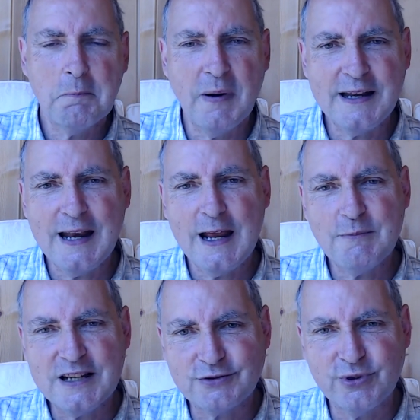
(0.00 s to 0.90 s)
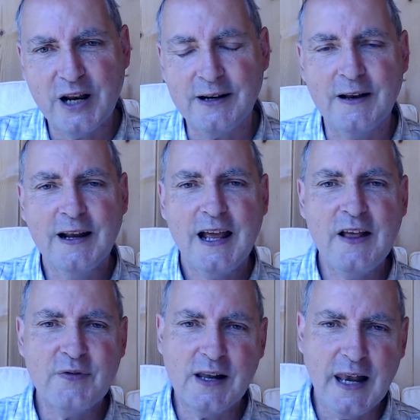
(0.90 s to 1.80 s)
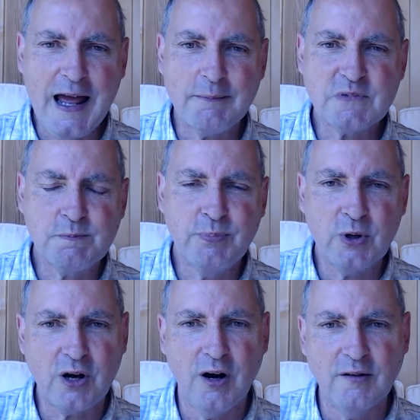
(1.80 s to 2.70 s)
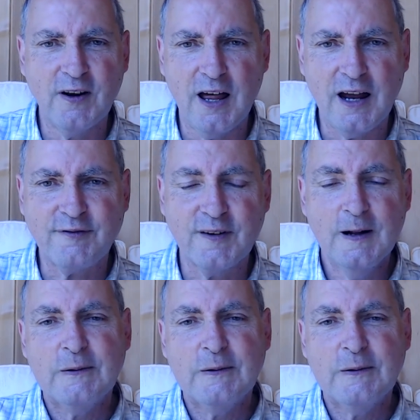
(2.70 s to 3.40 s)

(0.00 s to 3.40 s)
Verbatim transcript: My name is written in the Lamb's book of life.